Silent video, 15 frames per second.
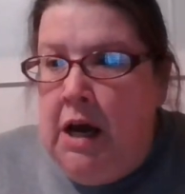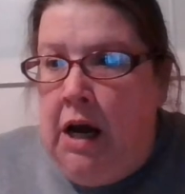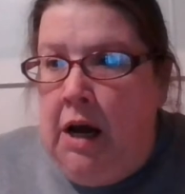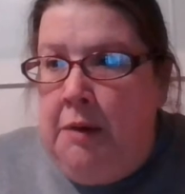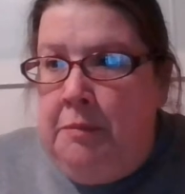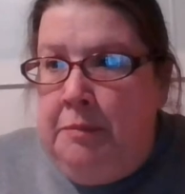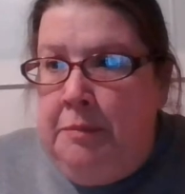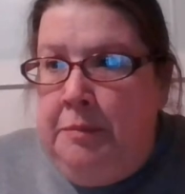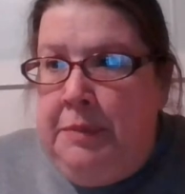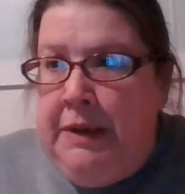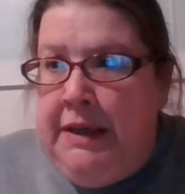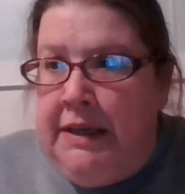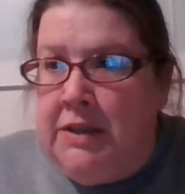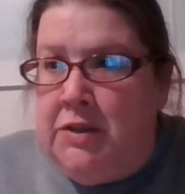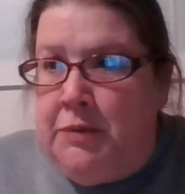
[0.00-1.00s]

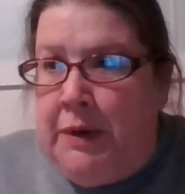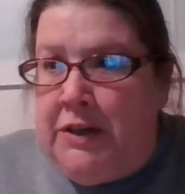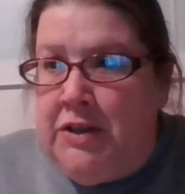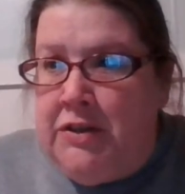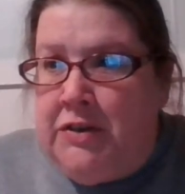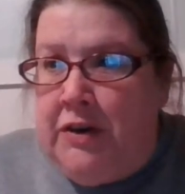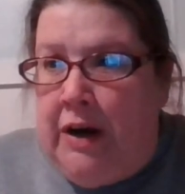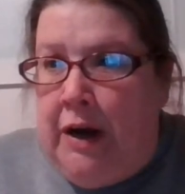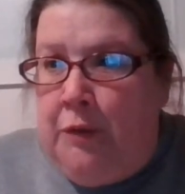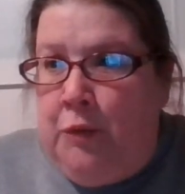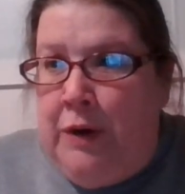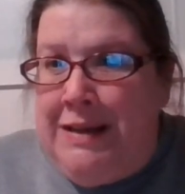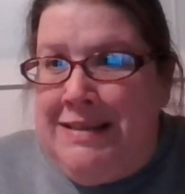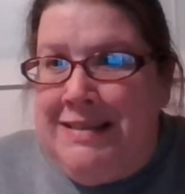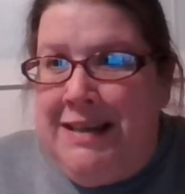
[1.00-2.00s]
Bean gets to register on
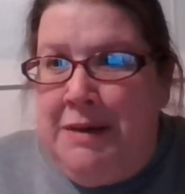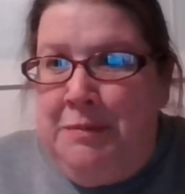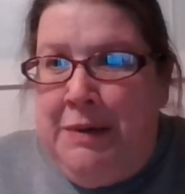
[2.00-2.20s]
Wednesday.